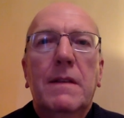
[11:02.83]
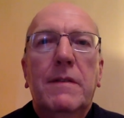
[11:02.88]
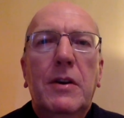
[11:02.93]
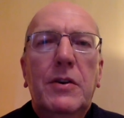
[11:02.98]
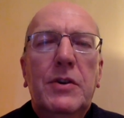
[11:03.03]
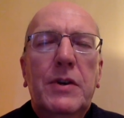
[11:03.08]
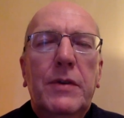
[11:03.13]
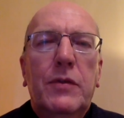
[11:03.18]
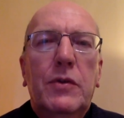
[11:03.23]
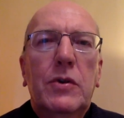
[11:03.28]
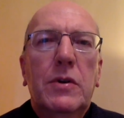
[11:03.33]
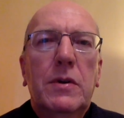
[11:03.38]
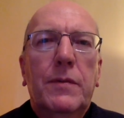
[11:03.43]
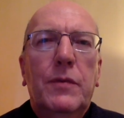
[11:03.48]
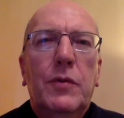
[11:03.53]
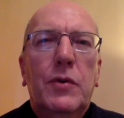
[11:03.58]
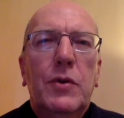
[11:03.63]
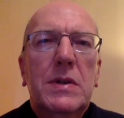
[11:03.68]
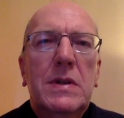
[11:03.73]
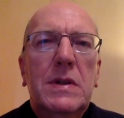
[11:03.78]
Very
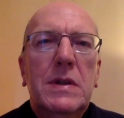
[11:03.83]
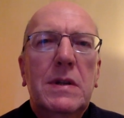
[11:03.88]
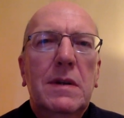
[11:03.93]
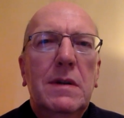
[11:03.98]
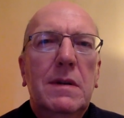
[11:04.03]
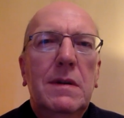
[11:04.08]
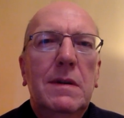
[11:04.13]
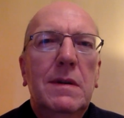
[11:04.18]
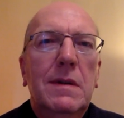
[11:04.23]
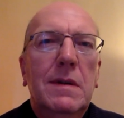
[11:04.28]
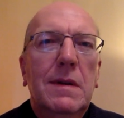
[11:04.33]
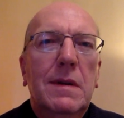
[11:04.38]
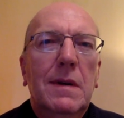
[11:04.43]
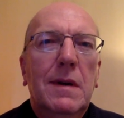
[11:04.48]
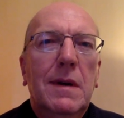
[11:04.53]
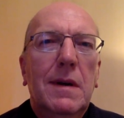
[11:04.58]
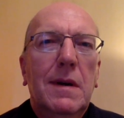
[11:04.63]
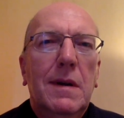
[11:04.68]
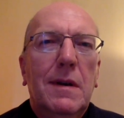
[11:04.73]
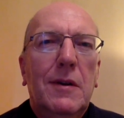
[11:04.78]
difficult for us to
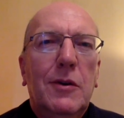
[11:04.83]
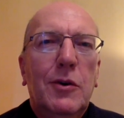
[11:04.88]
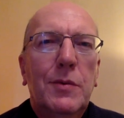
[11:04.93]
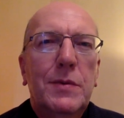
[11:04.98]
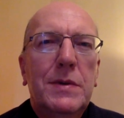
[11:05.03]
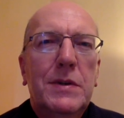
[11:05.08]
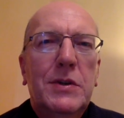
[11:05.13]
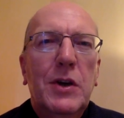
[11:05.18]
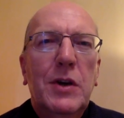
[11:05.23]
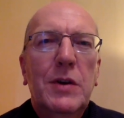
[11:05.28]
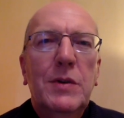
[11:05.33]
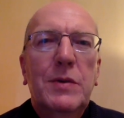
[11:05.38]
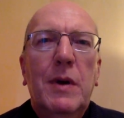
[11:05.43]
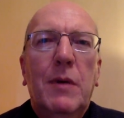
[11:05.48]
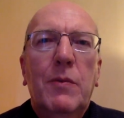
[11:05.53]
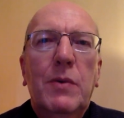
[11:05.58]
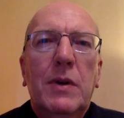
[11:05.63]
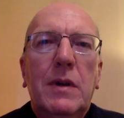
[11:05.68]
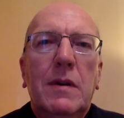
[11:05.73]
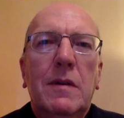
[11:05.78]
come to terms
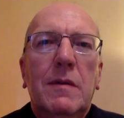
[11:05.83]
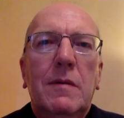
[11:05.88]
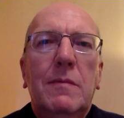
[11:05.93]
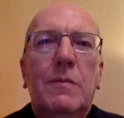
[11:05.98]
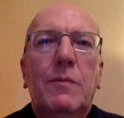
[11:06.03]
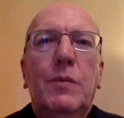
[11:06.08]
with that.